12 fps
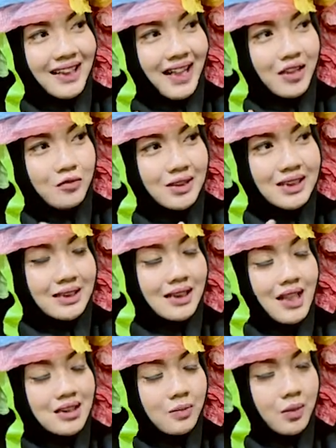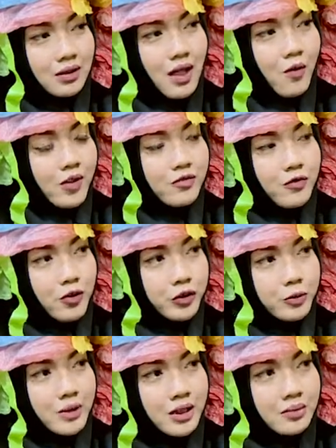And we discuss about law
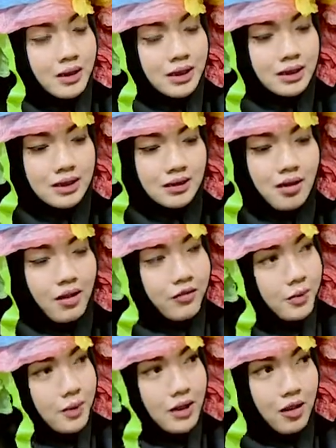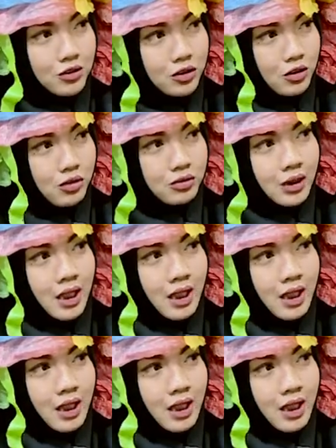enforcement, because the government also,